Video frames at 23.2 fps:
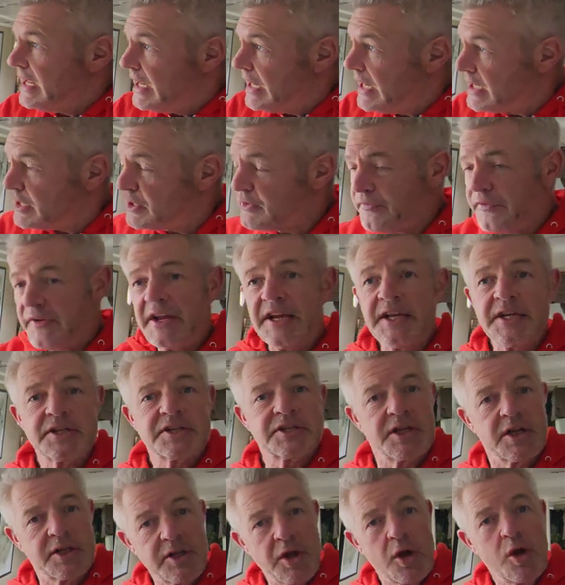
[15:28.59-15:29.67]
is things
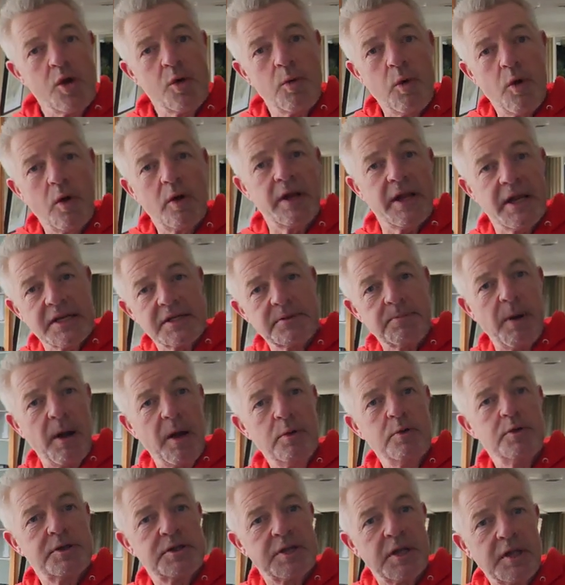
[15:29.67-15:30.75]
to do what they're
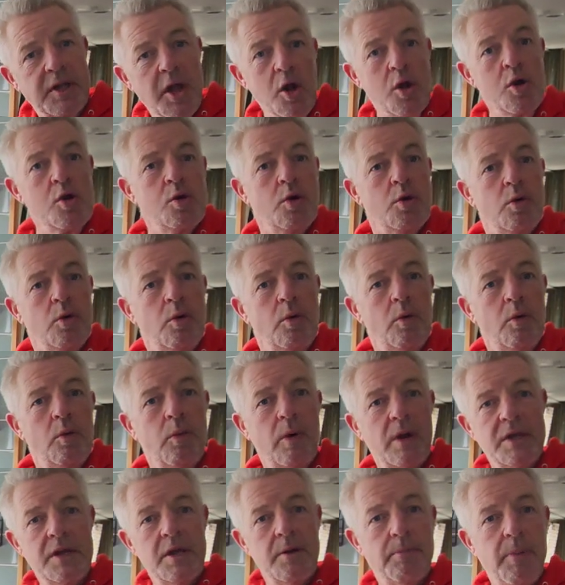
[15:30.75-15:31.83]
supposed to do
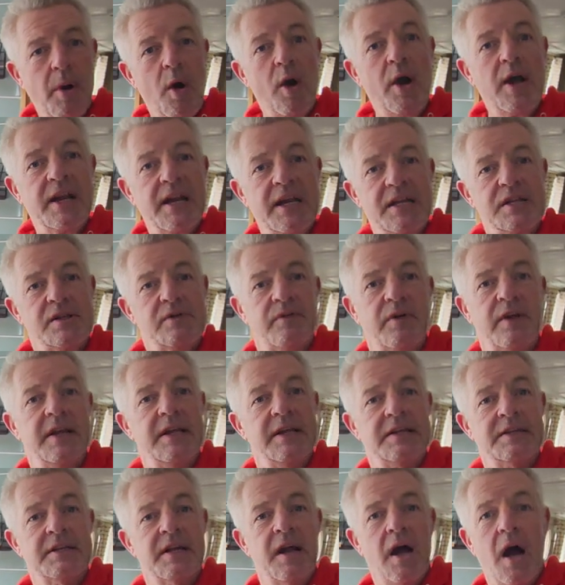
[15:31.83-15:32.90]
when you buy these things. I
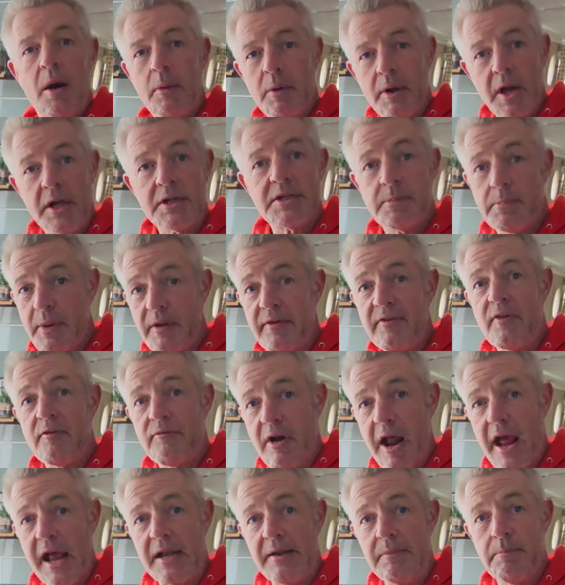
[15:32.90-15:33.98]
know. I mean, it's a bit of a
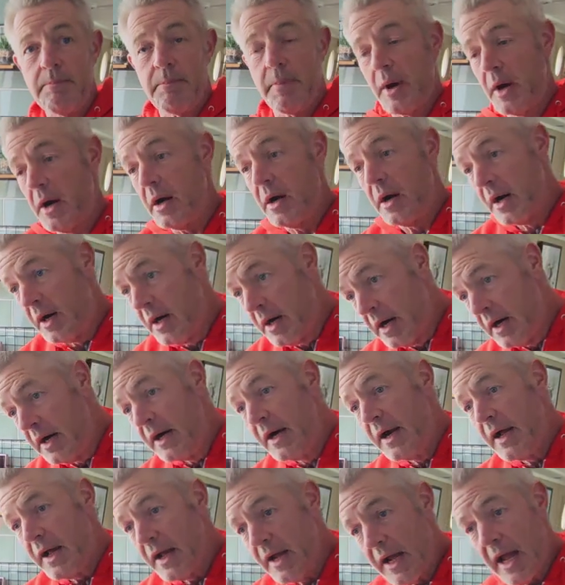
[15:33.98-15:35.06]
rant, but
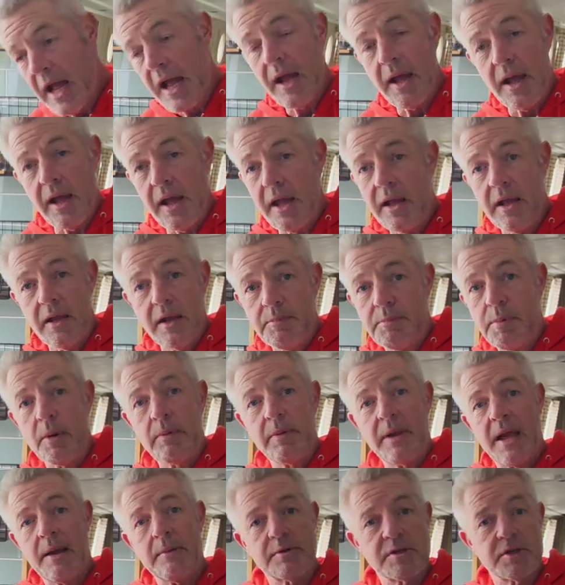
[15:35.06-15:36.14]
it
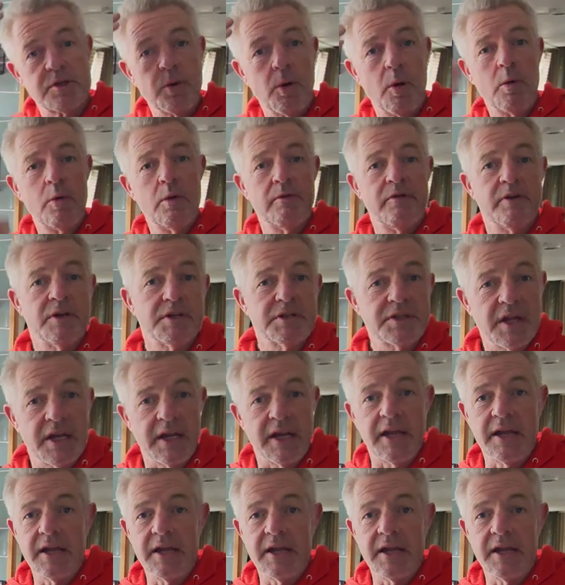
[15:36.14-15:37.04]
probably happens to all of us, doesn't